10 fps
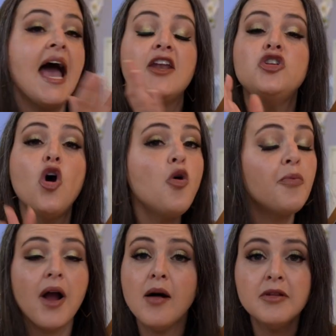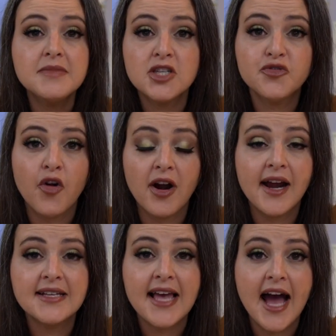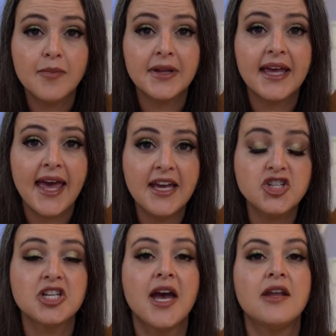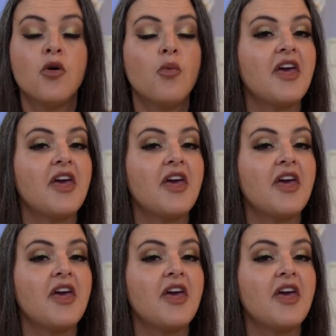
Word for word: No problems as far as application